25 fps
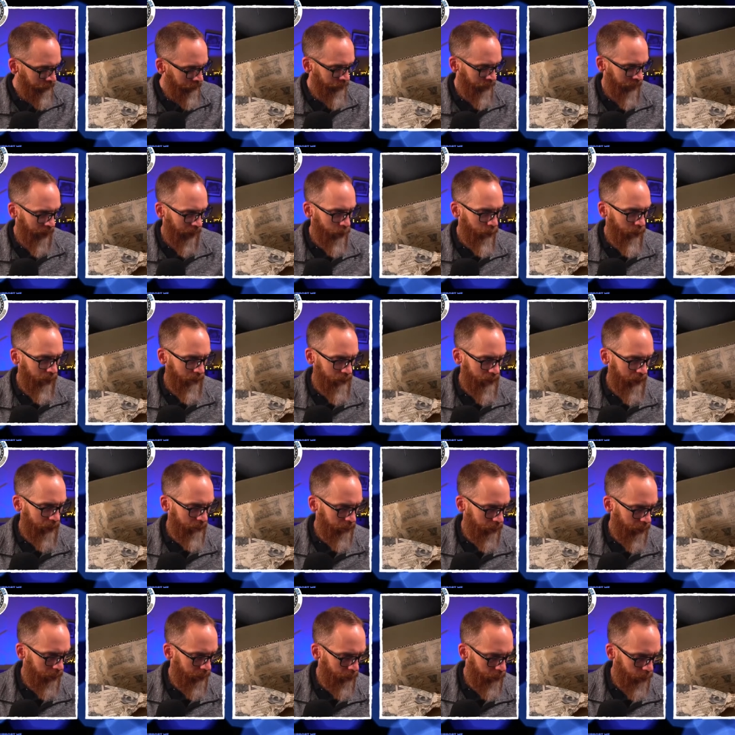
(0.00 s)
I do have
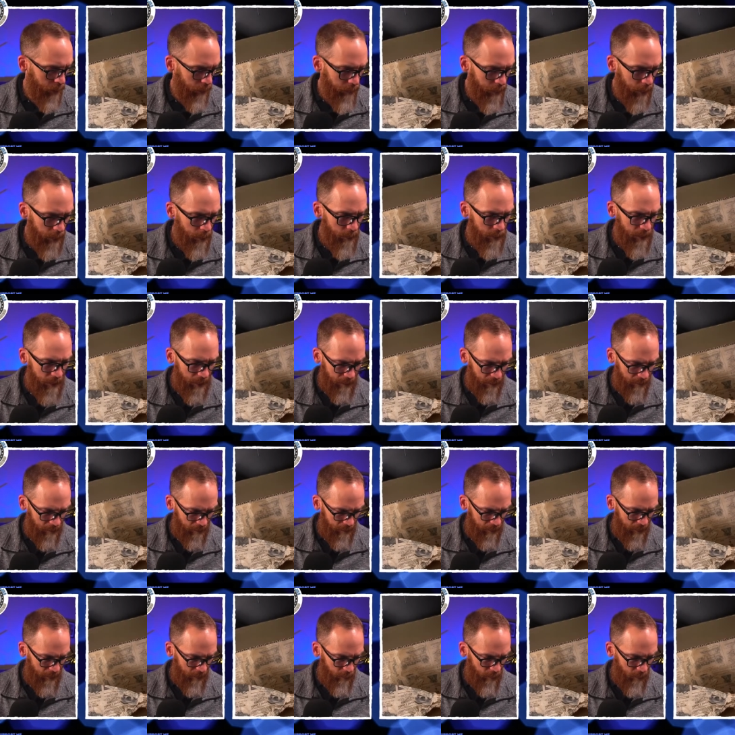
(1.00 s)
several other reviews to
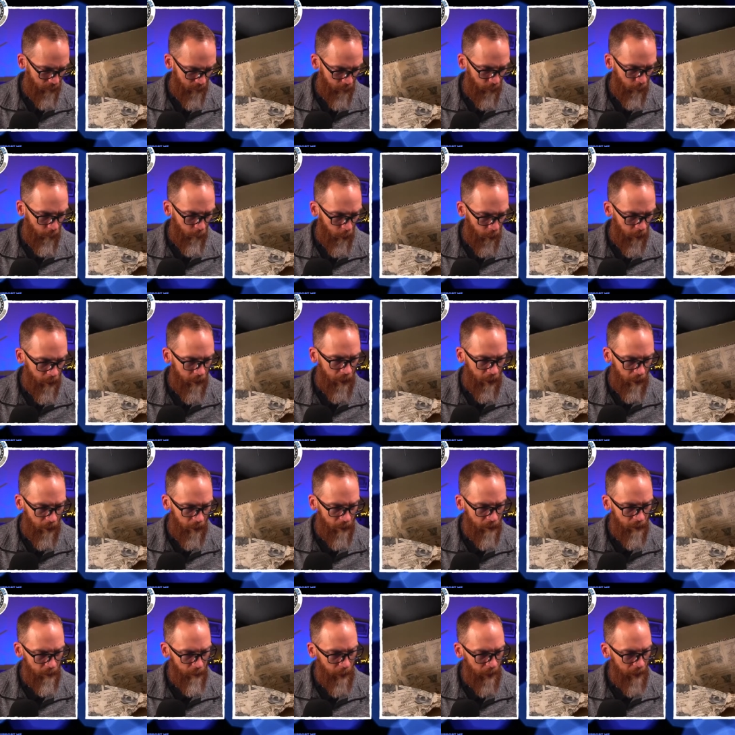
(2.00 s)
work
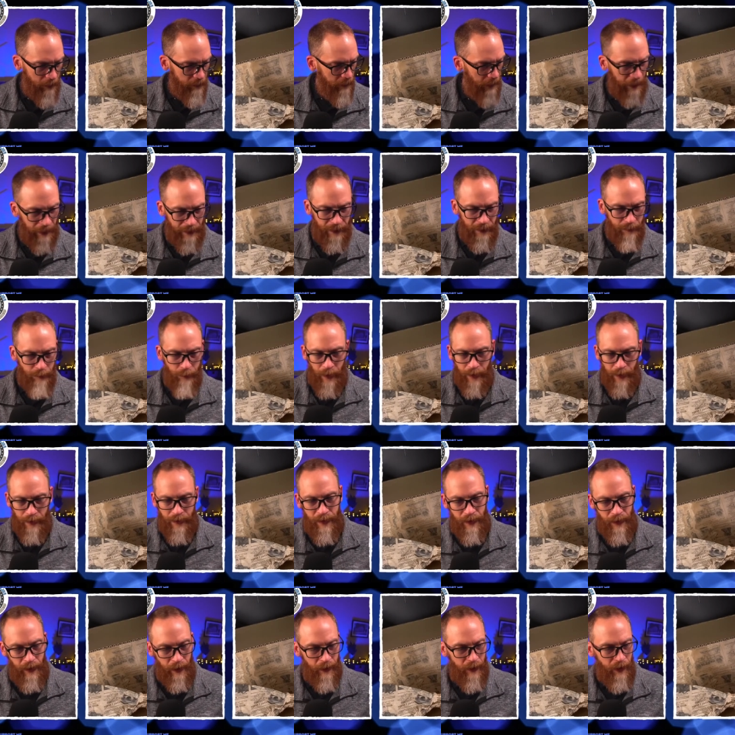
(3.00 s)
on, but I can mix
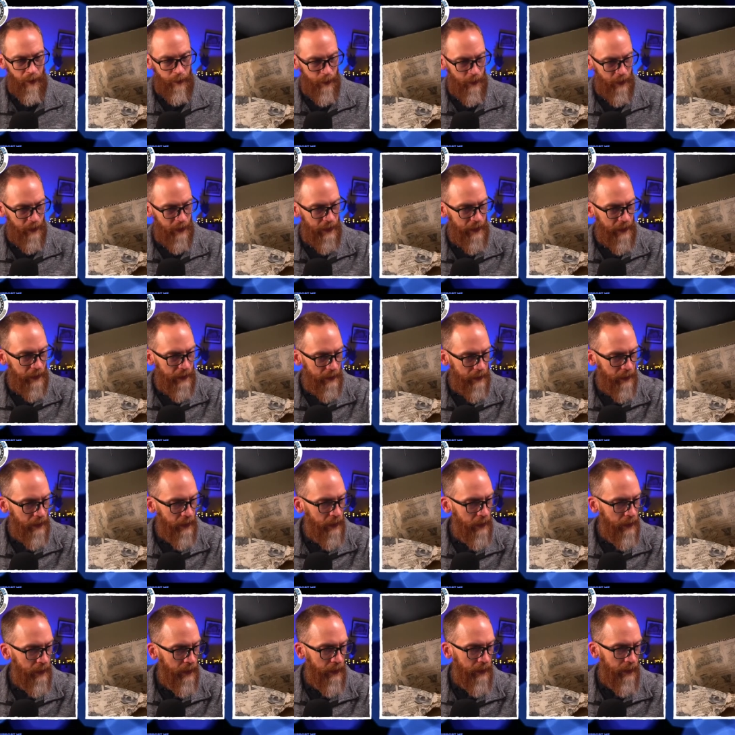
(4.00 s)
in a couple of these
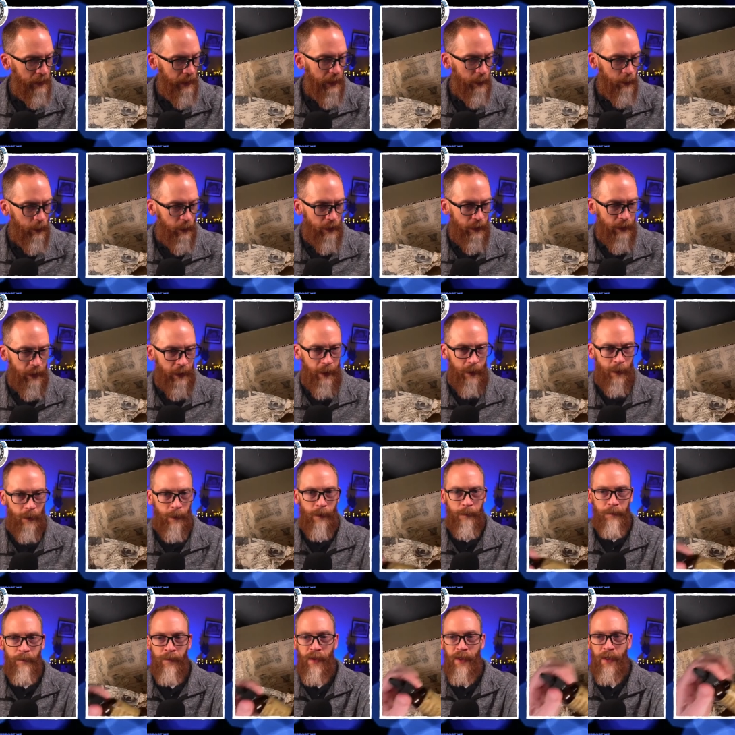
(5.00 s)
here and
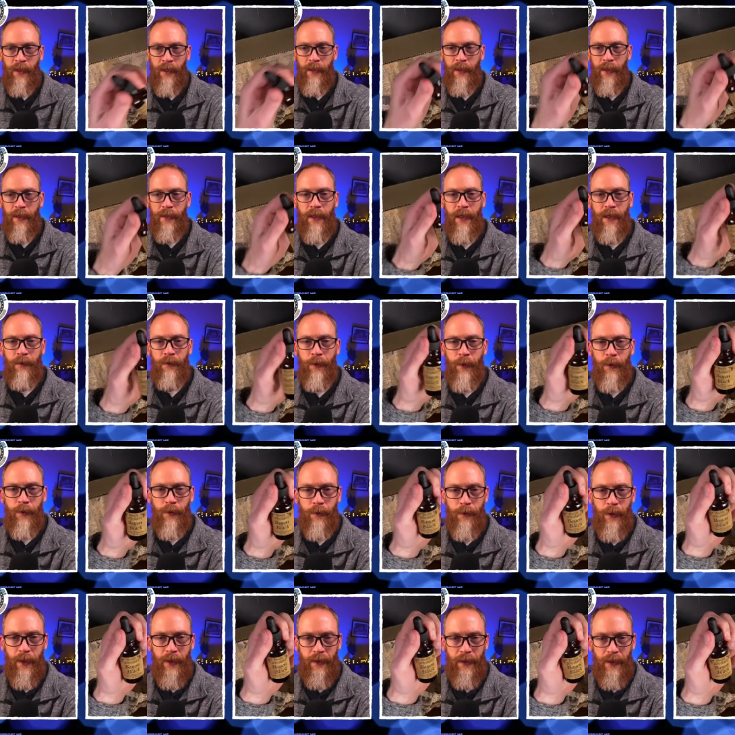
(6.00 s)
there. And then I've heard
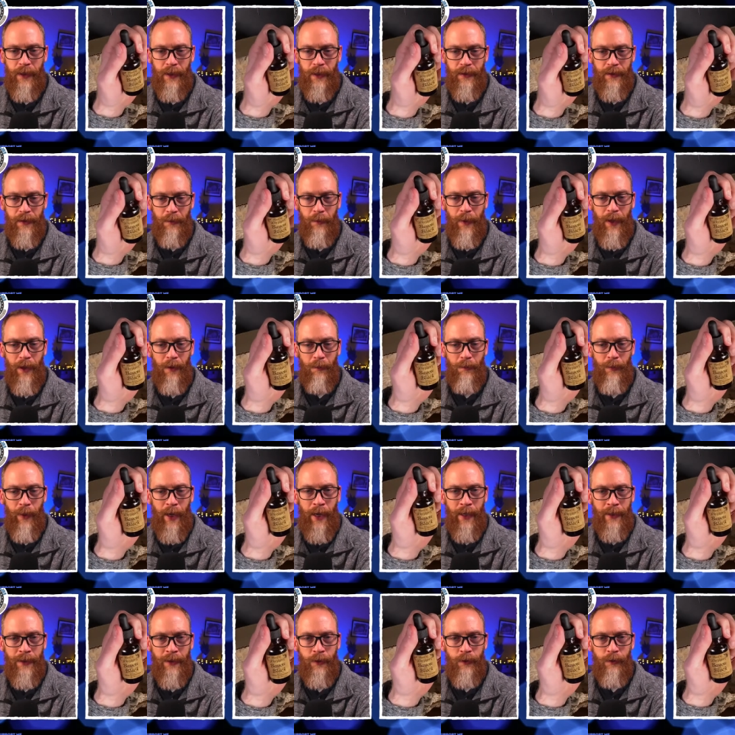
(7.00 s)
great things about
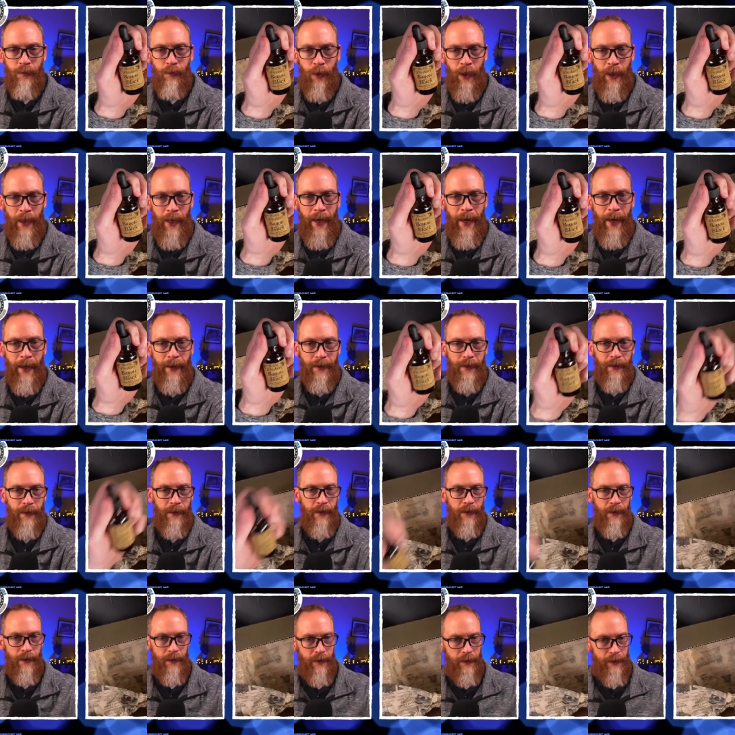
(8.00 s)
Bayou Black.
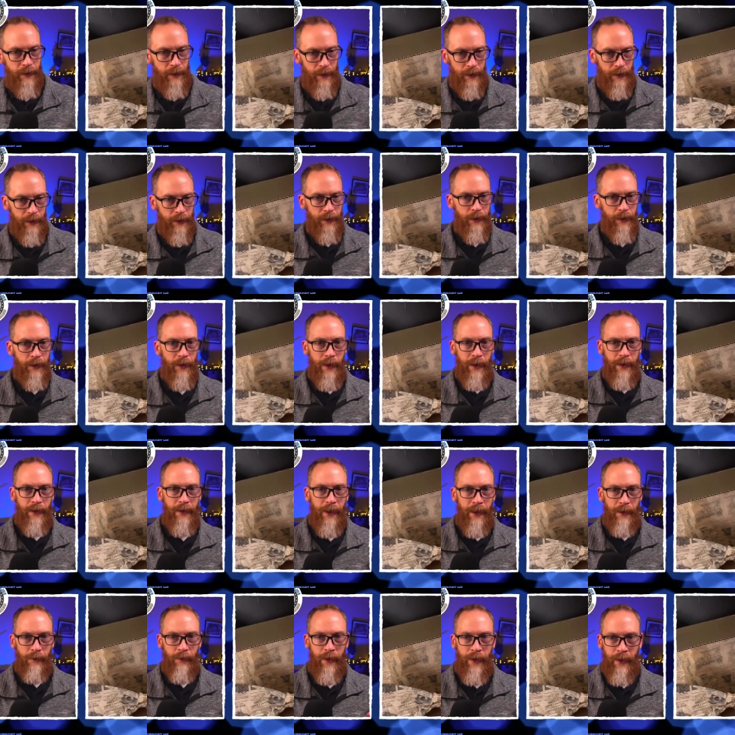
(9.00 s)
So let's try
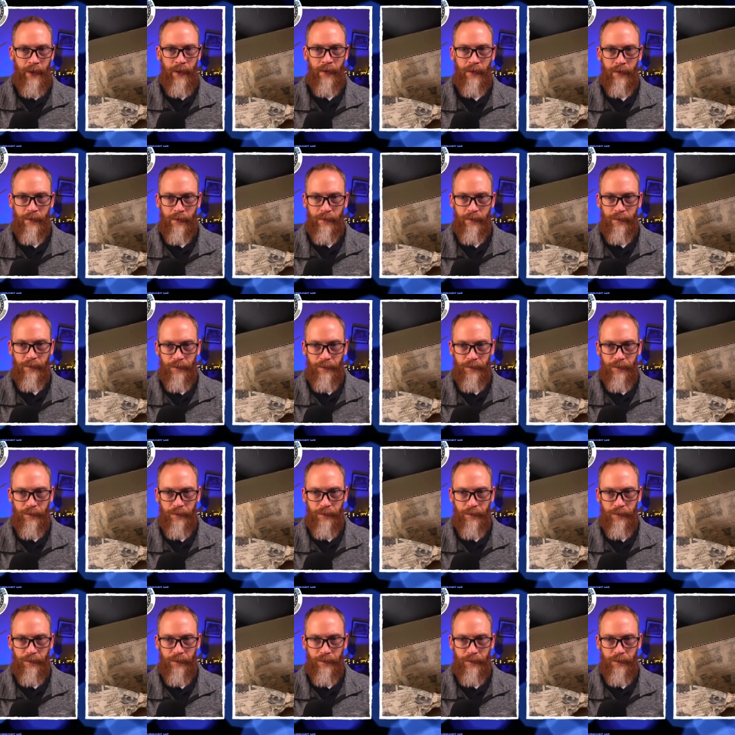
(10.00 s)
that one out.